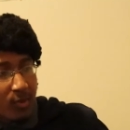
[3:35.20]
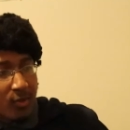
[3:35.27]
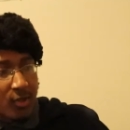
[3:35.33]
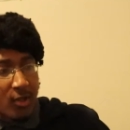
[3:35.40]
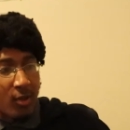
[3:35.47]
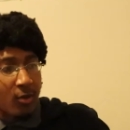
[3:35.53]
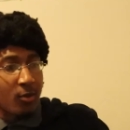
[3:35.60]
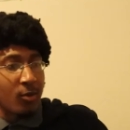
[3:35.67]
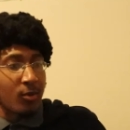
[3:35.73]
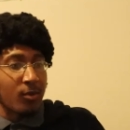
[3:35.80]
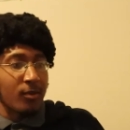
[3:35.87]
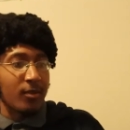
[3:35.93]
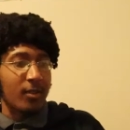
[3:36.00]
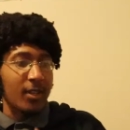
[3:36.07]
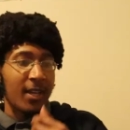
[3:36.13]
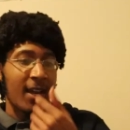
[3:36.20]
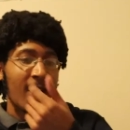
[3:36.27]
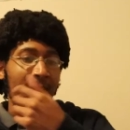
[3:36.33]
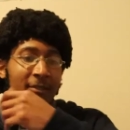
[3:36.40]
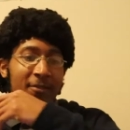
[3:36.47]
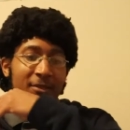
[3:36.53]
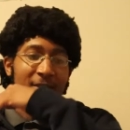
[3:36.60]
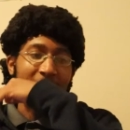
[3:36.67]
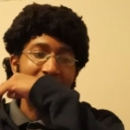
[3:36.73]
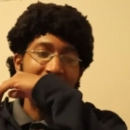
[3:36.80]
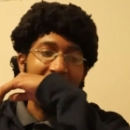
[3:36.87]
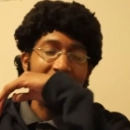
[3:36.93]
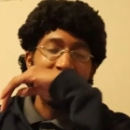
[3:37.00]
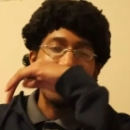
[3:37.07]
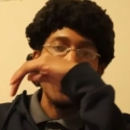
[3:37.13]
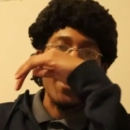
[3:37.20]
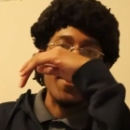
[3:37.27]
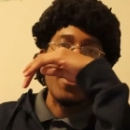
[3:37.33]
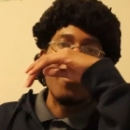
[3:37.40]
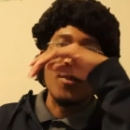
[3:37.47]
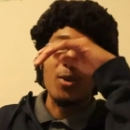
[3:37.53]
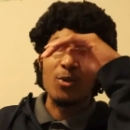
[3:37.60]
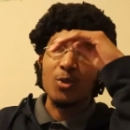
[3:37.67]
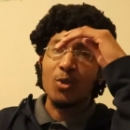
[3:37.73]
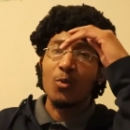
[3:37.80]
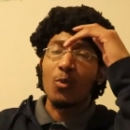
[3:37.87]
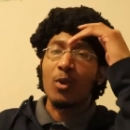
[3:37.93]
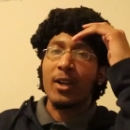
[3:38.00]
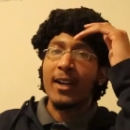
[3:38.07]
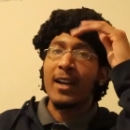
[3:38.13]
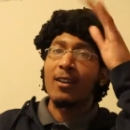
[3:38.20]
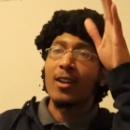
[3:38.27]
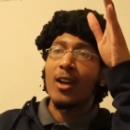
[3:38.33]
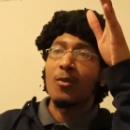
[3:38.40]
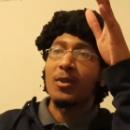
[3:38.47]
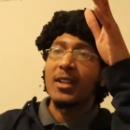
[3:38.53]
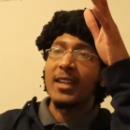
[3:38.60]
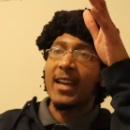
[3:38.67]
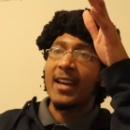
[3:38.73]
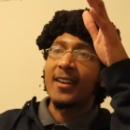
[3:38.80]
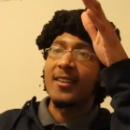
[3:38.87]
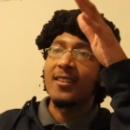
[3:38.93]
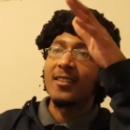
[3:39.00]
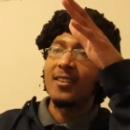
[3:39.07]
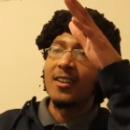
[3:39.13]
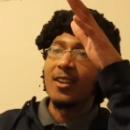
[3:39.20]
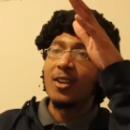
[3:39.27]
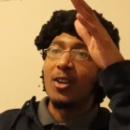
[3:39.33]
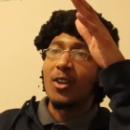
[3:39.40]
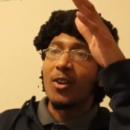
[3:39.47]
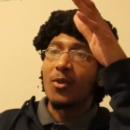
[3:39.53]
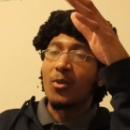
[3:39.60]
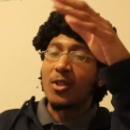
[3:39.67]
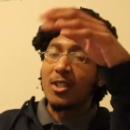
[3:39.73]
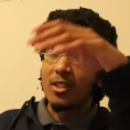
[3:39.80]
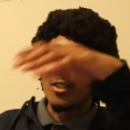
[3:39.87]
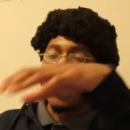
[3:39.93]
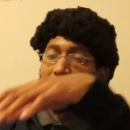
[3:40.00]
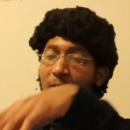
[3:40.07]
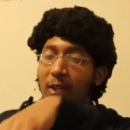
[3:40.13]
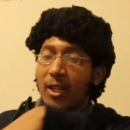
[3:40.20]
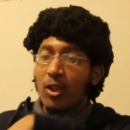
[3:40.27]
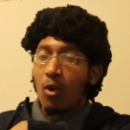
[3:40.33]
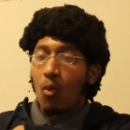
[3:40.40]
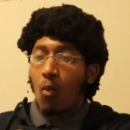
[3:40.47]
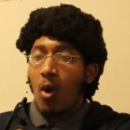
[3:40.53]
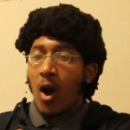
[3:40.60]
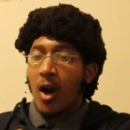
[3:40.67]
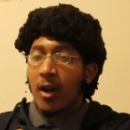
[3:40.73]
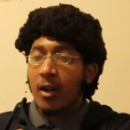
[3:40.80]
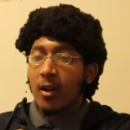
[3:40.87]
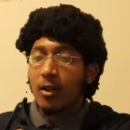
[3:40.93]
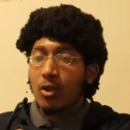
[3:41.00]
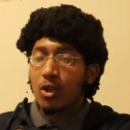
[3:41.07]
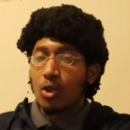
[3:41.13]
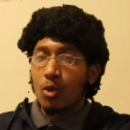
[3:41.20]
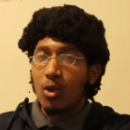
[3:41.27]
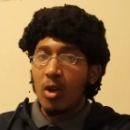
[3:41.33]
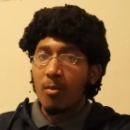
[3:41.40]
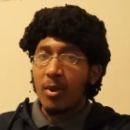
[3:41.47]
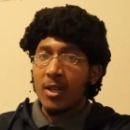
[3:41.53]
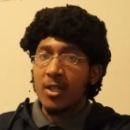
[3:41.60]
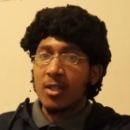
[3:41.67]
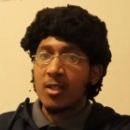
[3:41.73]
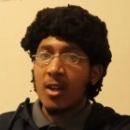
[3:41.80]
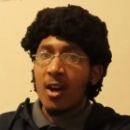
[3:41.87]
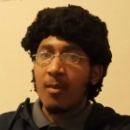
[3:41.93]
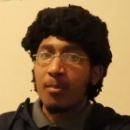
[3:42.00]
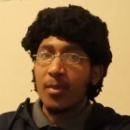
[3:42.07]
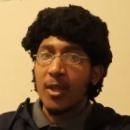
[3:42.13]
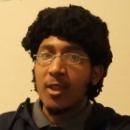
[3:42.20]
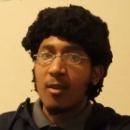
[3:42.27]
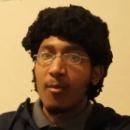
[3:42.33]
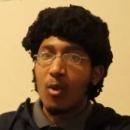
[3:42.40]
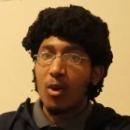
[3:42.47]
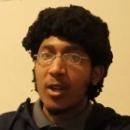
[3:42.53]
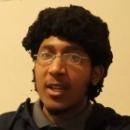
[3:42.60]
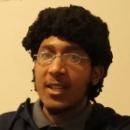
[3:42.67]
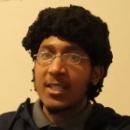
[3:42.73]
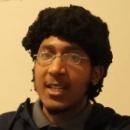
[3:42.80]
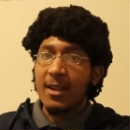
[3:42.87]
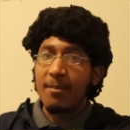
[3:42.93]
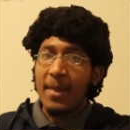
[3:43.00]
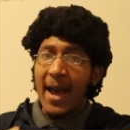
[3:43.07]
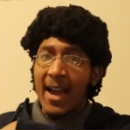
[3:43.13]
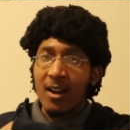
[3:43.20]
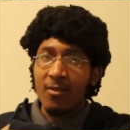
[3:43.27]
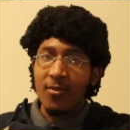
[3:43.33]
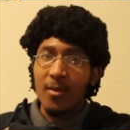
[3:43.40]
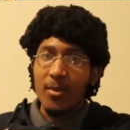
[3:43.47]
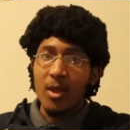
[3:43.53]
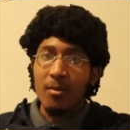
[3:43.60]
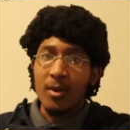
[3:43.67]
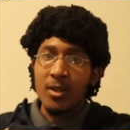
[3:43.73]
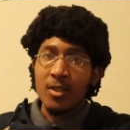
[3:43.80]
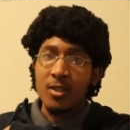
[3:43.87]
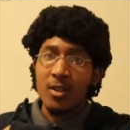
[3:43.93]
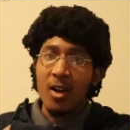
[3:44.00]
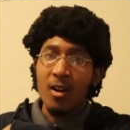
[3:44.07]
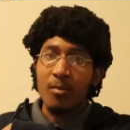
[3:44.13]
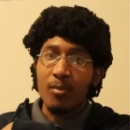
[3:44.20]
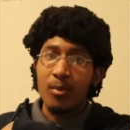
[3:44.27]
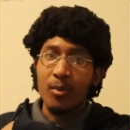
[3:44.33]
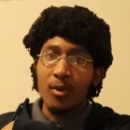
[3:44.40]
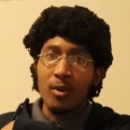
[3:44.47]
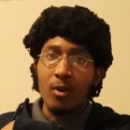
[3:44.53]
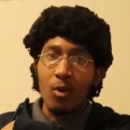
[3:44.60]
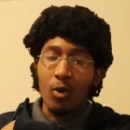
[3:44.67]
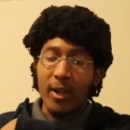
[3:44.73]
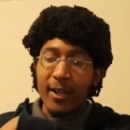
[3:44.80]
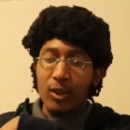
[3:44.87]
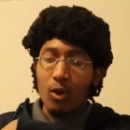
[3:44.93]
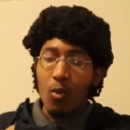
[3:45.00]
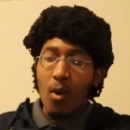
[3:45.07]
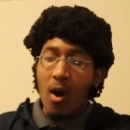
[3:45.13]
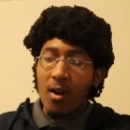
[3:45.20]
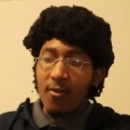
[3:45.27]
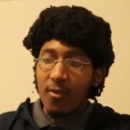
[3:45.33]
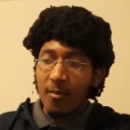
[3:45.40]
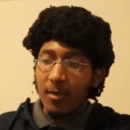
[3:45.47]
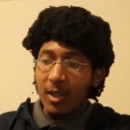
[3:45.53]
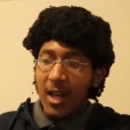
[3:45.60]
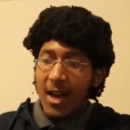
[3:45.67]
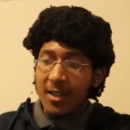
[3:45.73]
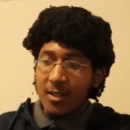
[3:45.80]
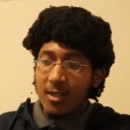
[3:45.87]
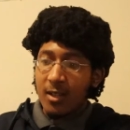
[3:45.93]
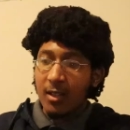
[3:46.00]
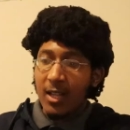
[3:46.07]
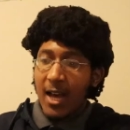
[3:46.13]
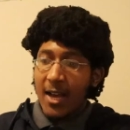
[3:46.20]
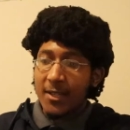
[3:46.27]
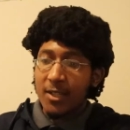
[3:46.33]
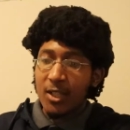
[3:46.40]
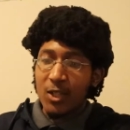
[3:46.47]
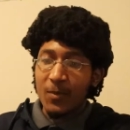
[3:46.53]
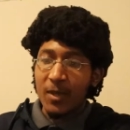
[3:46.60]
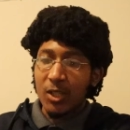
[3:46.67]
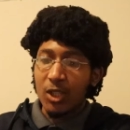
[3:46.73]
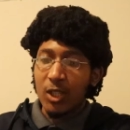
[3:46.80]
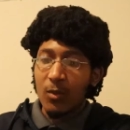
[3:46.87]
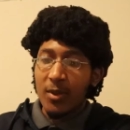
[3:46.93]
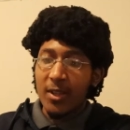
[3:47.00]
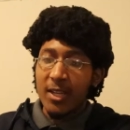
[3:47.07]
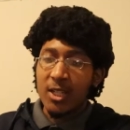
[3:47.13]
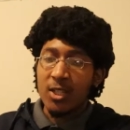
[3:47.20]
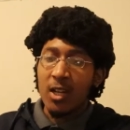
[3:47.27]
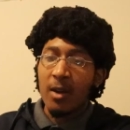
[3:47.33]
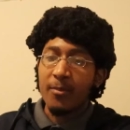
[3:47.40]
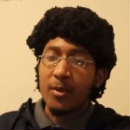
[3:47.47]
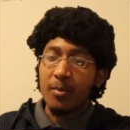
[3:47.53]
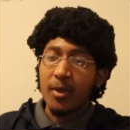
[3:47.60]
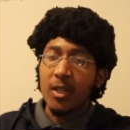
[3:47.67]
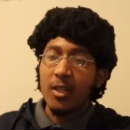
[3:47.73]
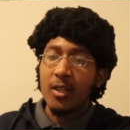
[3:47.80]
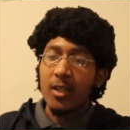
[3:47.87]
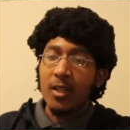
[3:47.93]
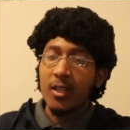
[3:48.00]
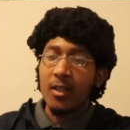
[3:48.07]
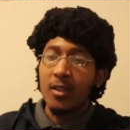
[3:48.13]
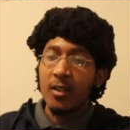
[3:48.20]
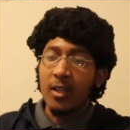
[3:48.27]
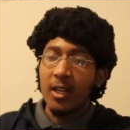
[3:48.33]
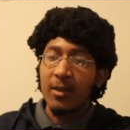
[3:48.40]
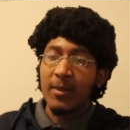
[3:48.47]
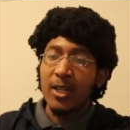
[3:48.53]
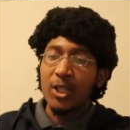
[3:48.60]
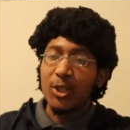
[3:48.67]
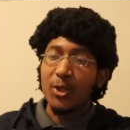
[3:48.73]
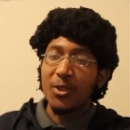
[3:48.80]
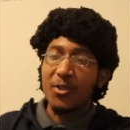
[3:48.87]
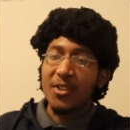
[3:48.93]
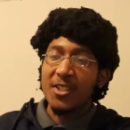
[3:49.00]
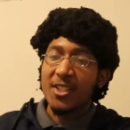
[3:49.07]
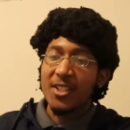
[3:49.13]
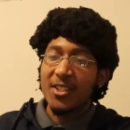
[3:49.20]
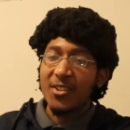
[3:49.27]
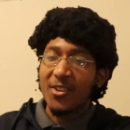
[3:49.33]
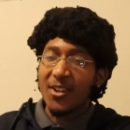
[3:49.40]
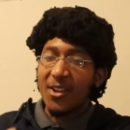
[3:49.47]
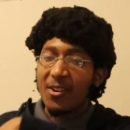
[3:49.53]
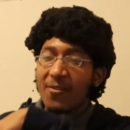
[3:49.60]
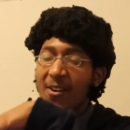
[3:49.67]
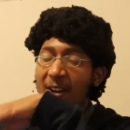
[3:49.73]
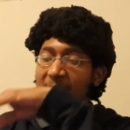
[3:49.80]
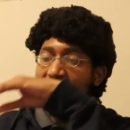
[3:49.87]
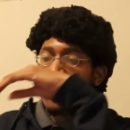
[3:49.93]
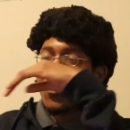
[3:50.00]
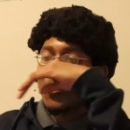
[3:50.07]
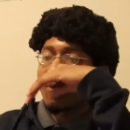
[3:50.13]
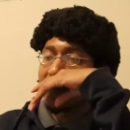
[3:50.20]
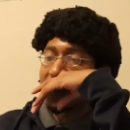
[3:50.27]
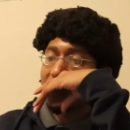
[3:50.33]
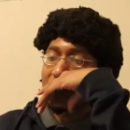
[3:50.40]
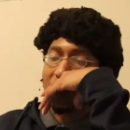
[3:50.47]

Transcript: So yeah, sometimes like the most workout I would get was literally the walk to the bus stop in the mornings and back from the bus stop, or like the walk from class to class, especially when they stopped PE in my junior and senior year of high school.